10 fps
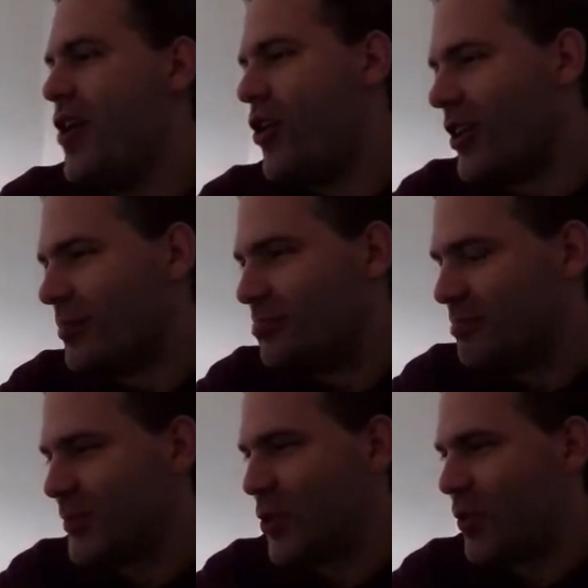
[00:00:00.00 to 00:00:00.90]
Hey all,
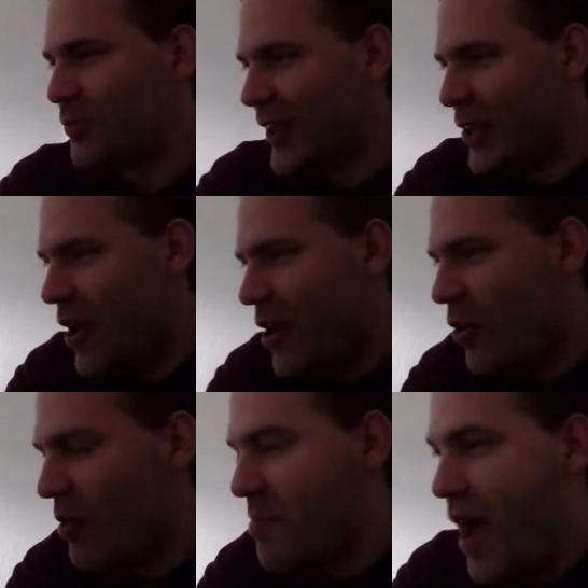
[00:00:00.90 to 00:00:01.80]
hopefully you are
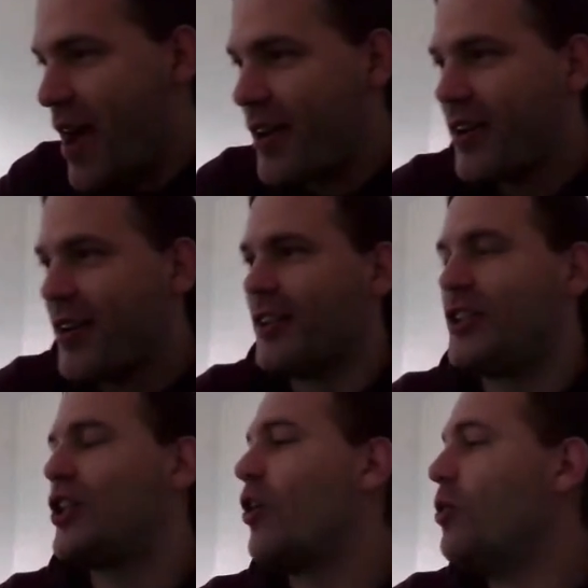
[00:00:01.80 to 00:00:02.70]
all back.
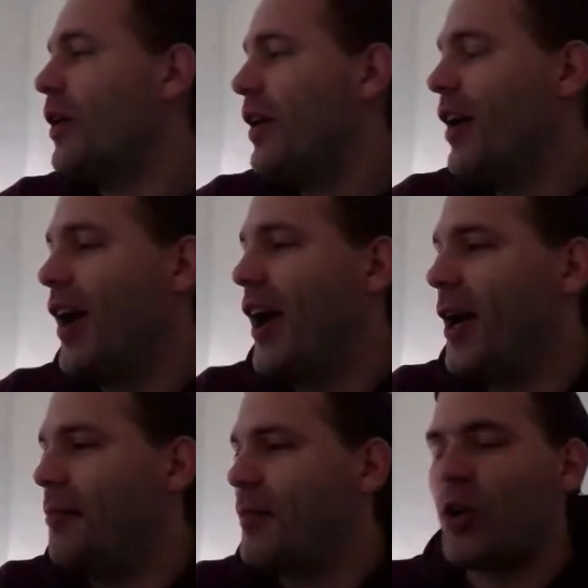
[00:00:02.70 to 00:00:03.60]
So,
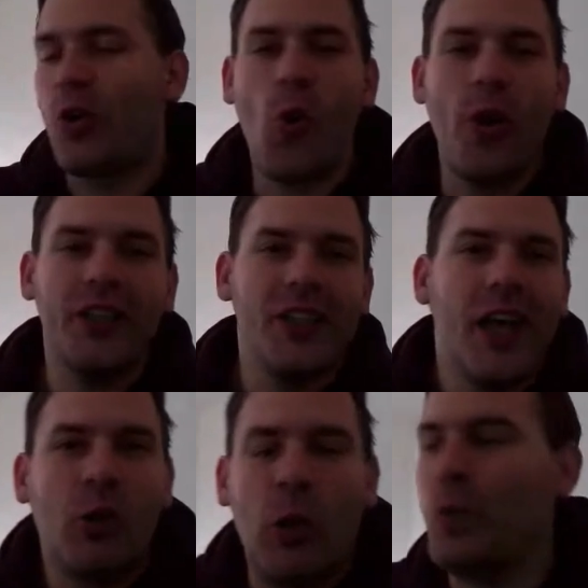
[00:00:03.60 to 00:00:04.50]
who is
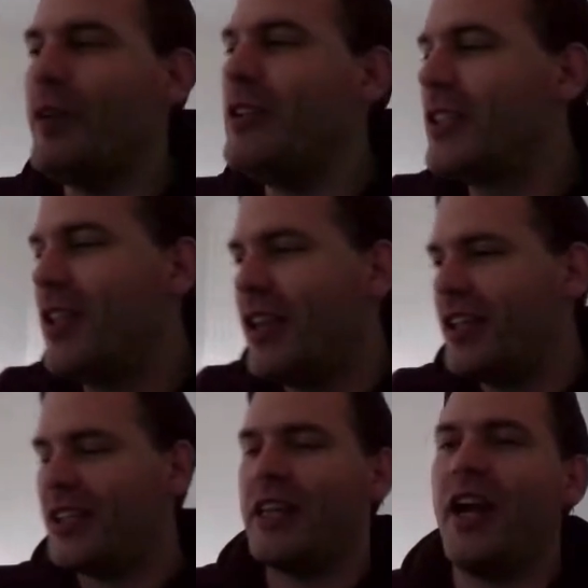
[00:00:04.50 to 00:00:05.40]
not convinced that
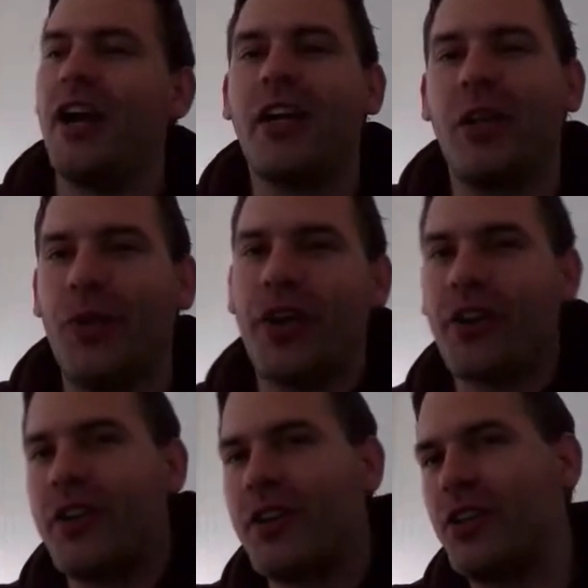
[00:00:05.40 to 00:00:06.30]
this attack can
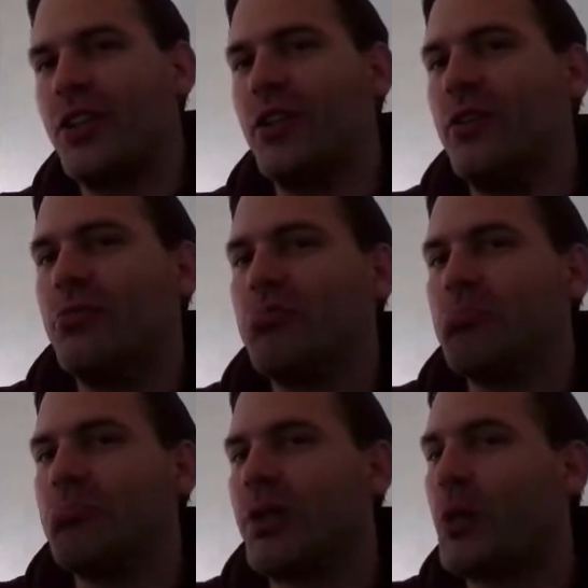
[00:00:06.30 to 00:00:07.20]
work? So,
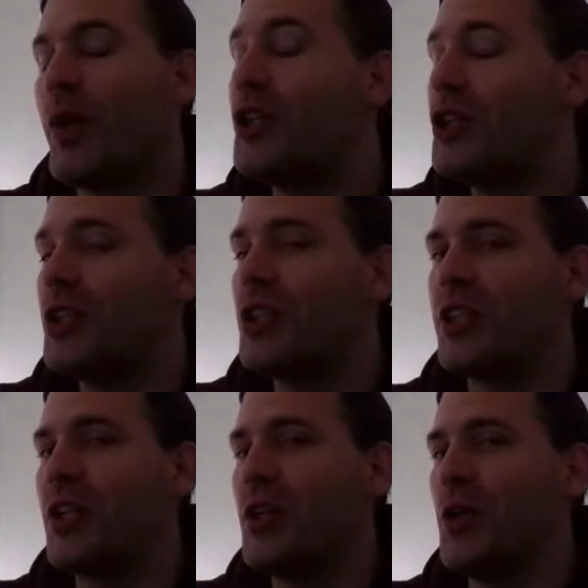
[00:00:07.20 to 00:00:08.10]

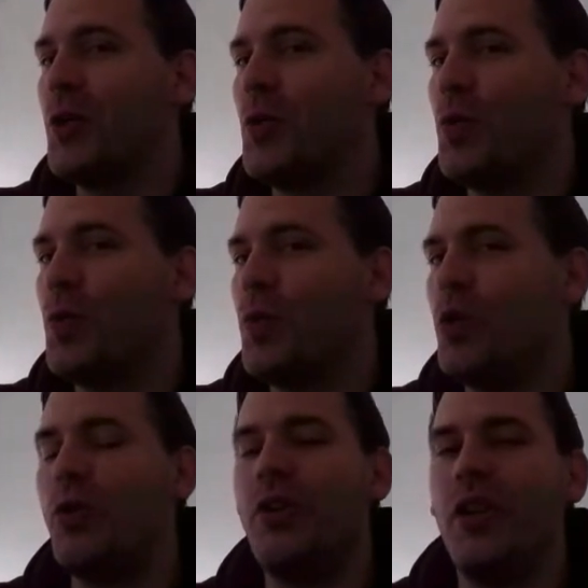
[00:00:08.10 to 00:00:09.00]
questions,
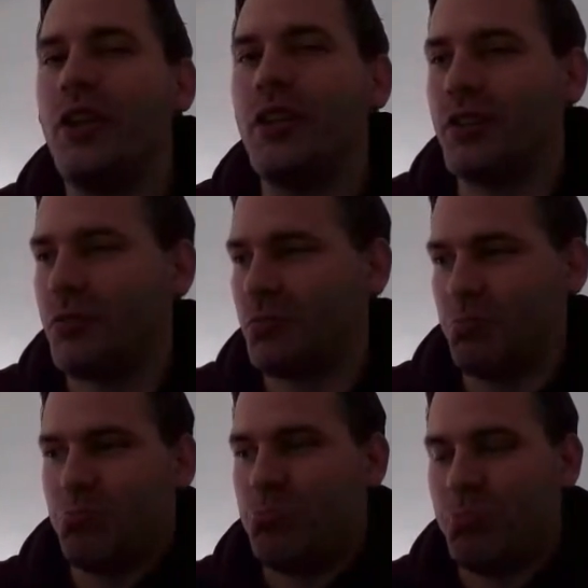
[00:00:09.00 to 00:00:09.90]
do you think
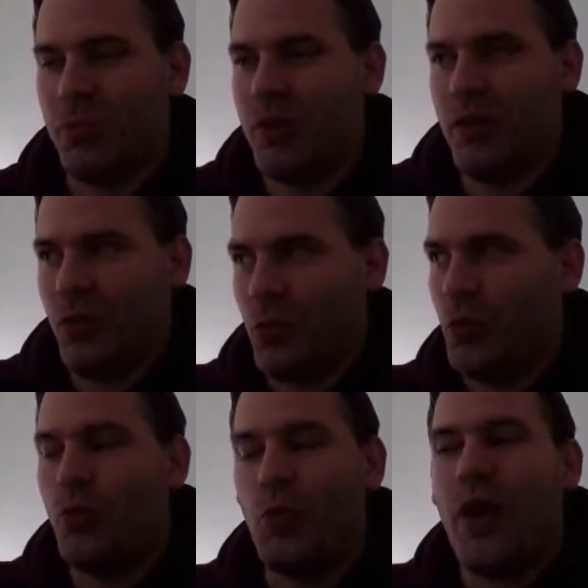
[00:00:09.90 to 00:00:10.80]

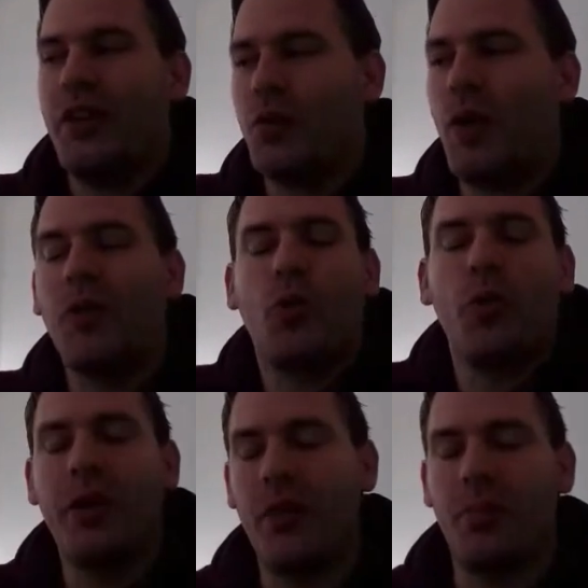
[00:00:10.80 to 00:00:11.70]
what
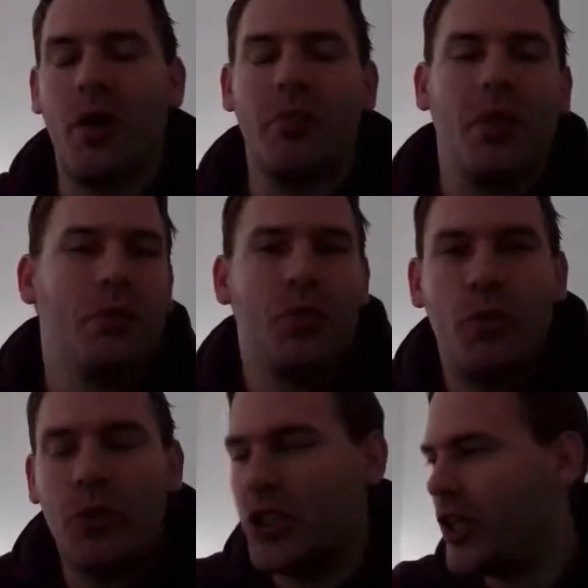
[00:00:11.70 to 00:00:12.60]
could be the problem?
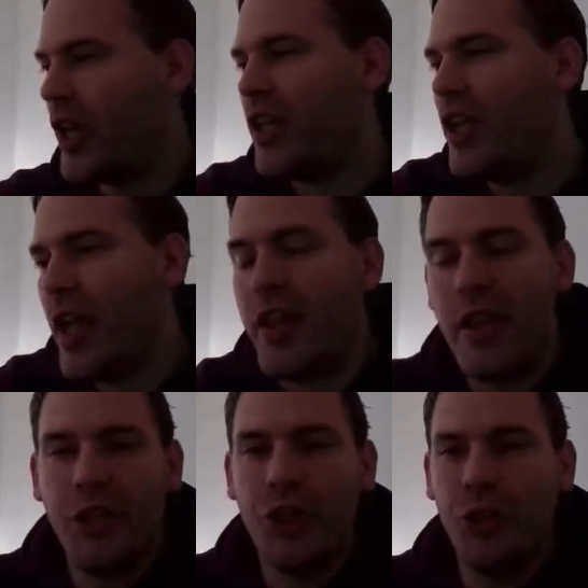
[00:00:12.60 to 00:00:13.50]
Do you see
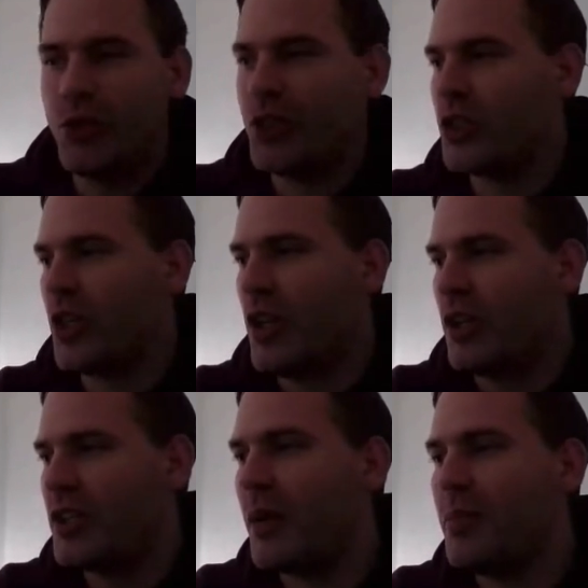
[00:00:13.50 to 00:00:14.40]
any issues,
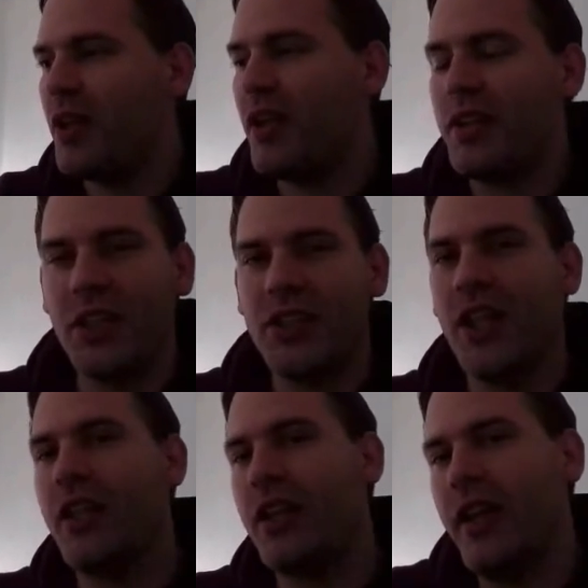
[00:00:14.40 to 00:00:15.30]
something that is
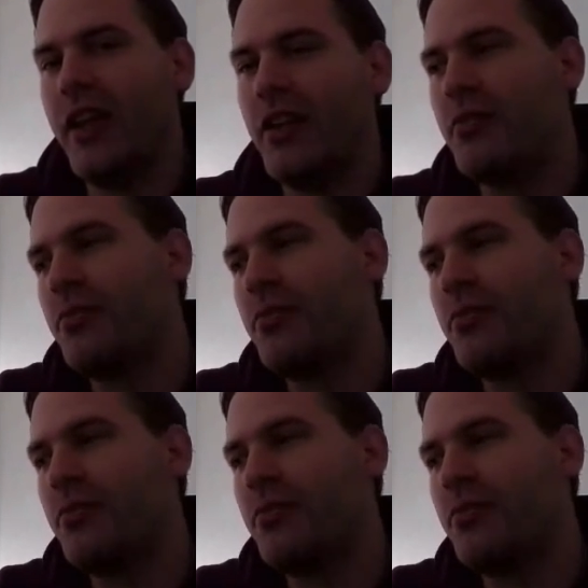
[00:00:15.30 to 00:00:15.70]
not clear?